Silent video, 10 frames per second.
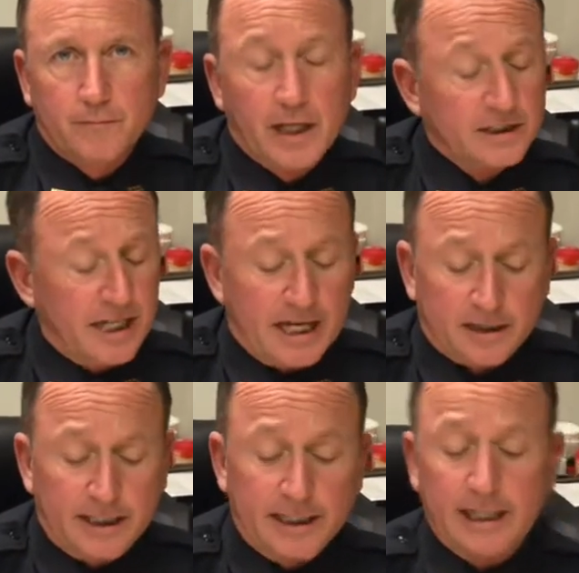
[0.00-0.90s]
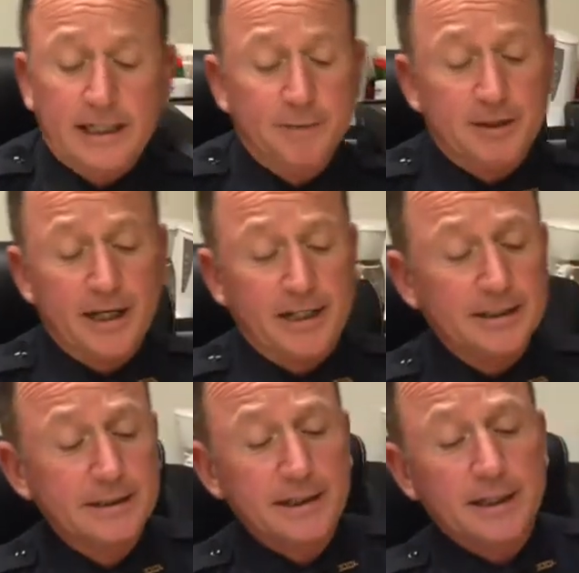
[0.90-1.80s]
Exactly. And let me tell
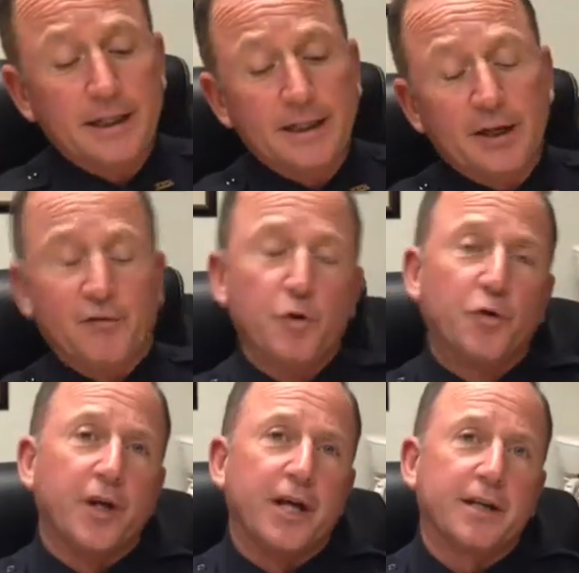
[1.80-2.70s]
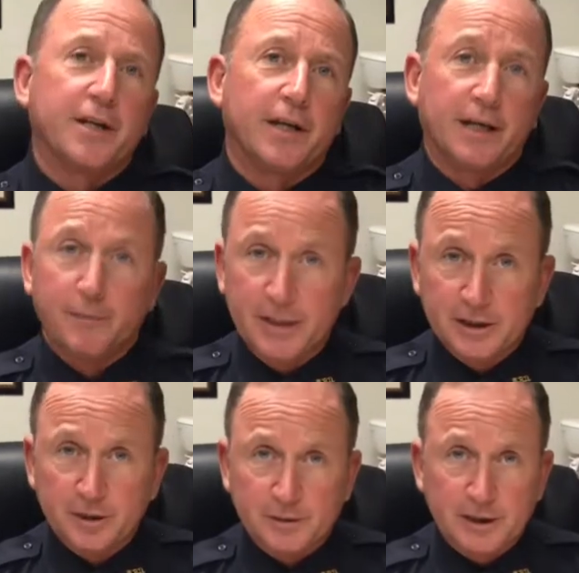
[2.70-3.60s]
you, if you think at me
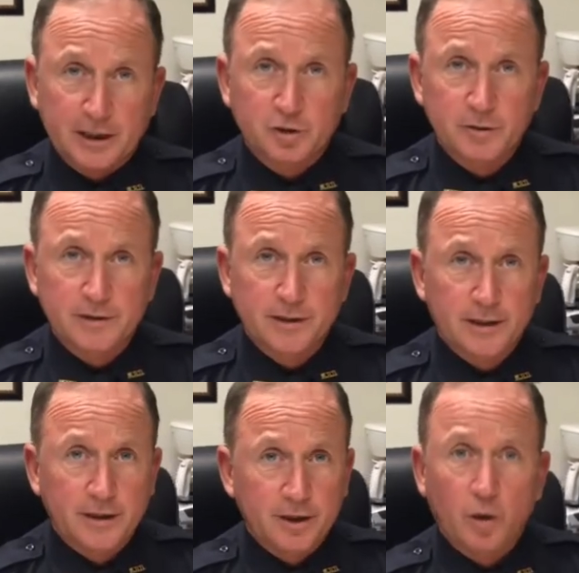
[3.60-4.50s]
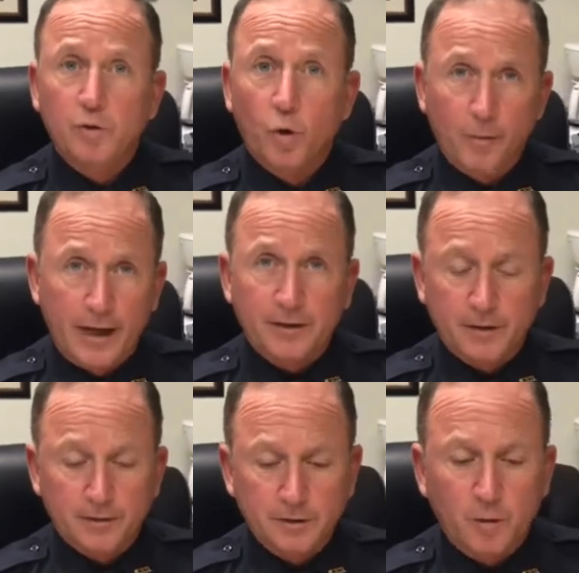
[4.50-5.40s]
as a pedestrian, going back
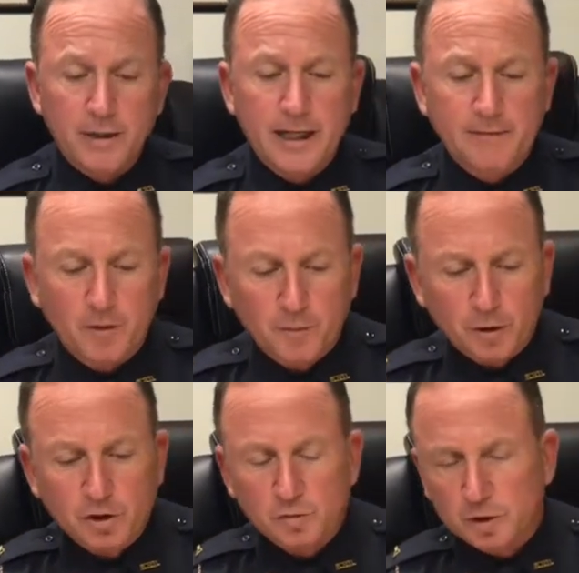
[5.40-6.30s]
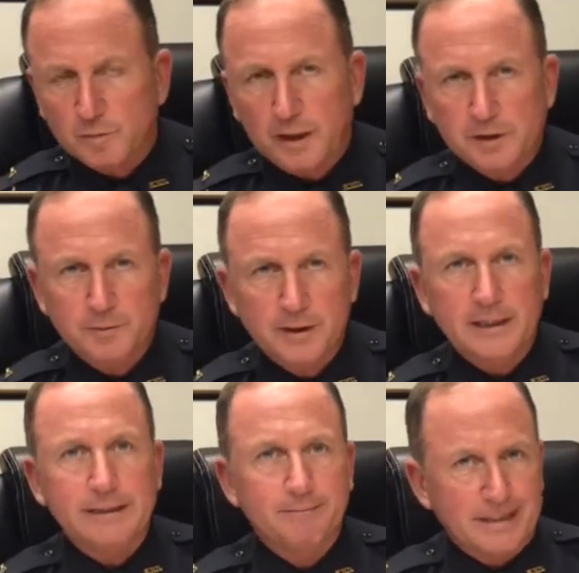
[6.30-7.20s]
to me having a personal
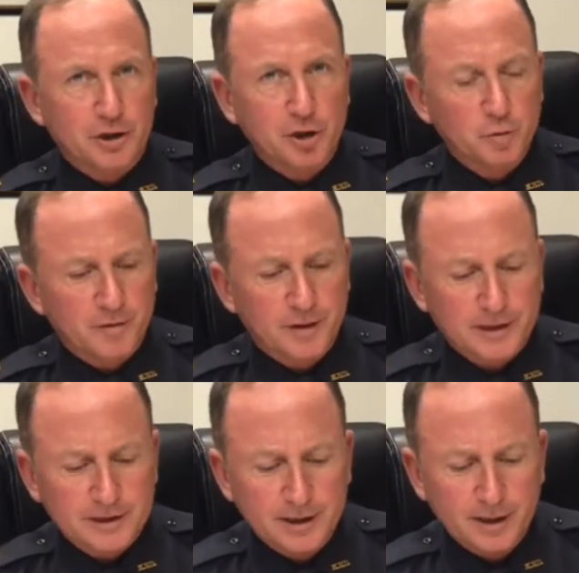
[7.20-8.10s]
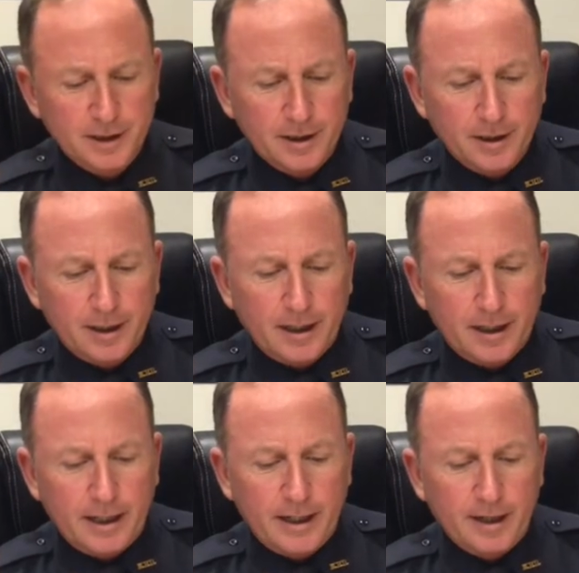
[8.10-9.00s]
responsibility issue with this,
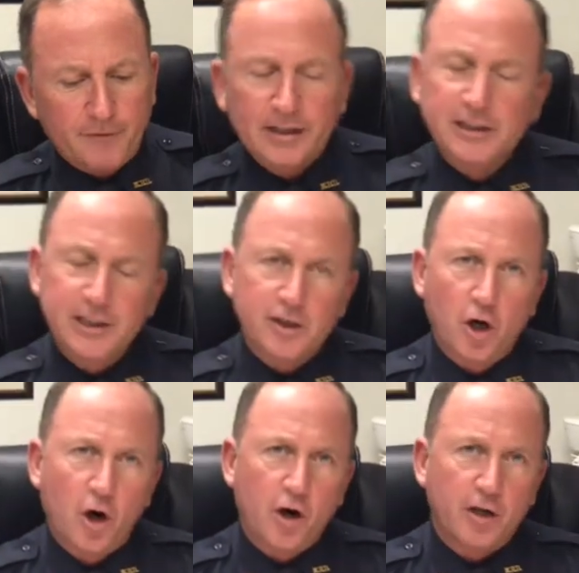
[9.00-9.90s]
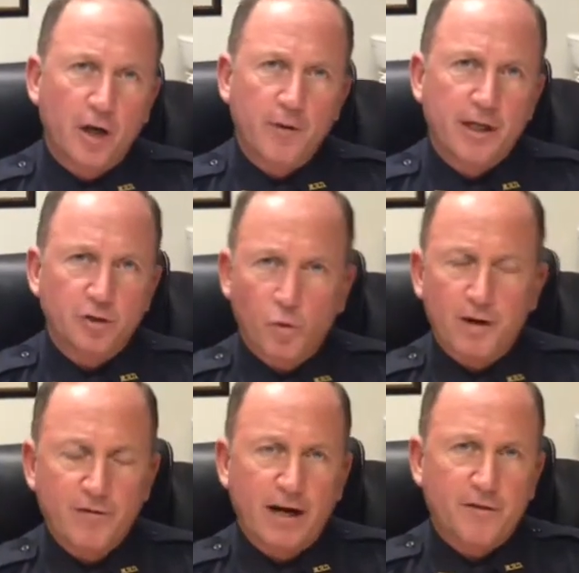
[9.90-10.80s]
if I see a car coming at
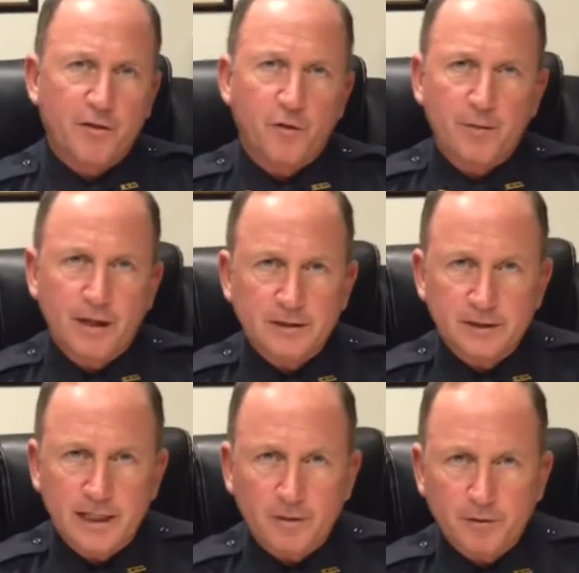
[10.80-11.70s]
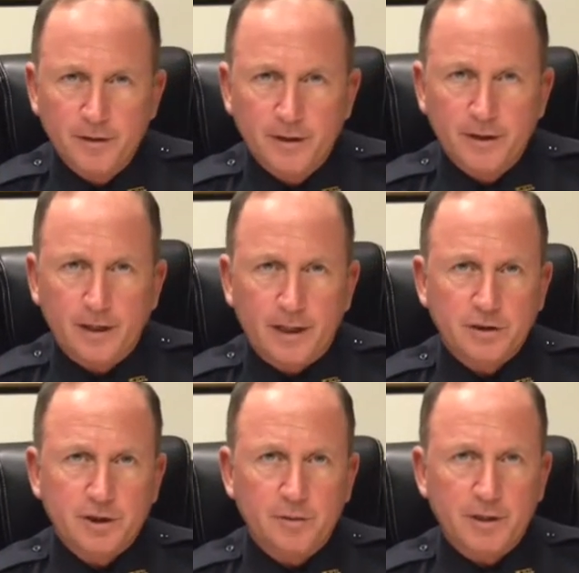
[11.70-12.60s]
25 or 30 miles an hour and I
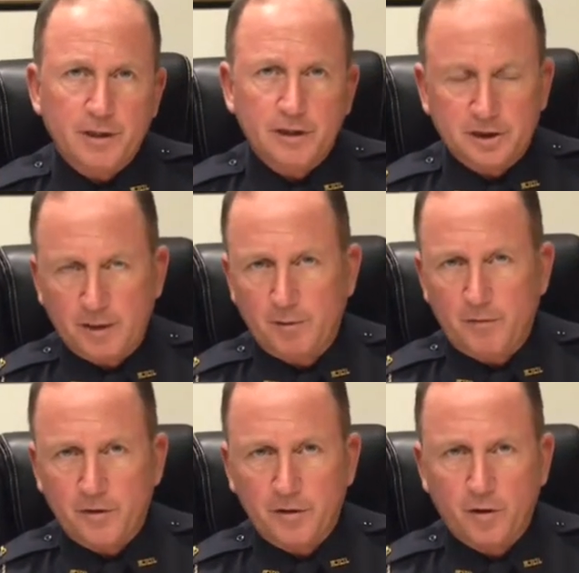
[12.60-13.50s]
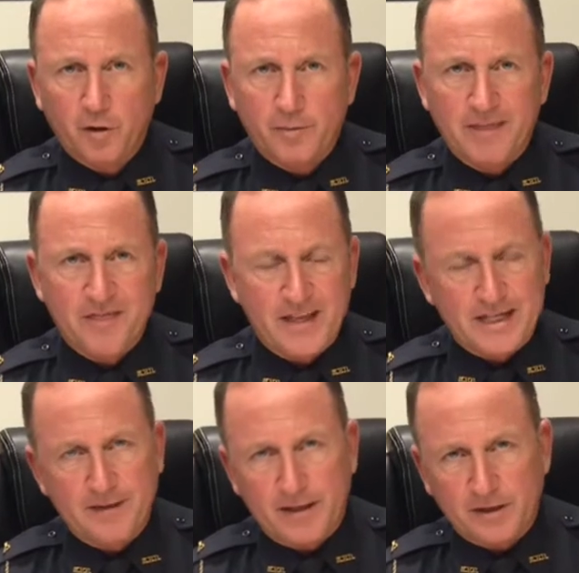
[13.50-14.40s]
just immediately step off the curb
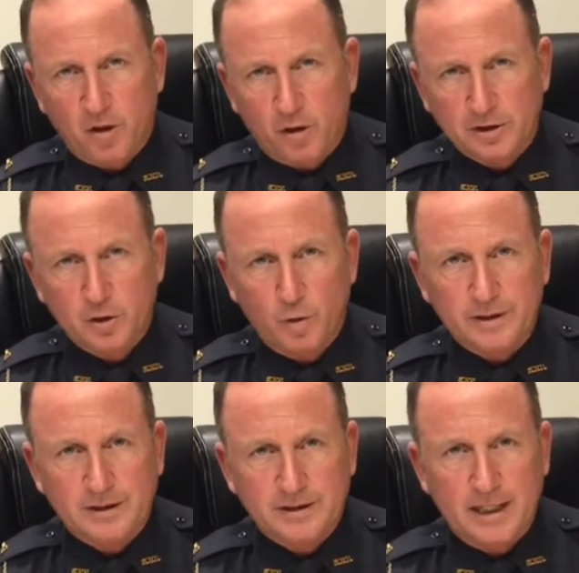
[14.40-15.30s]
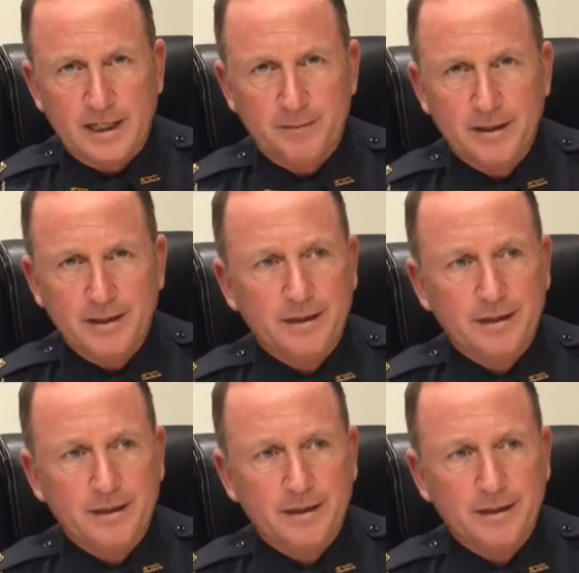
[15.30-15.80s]
thinking that car is going to stop,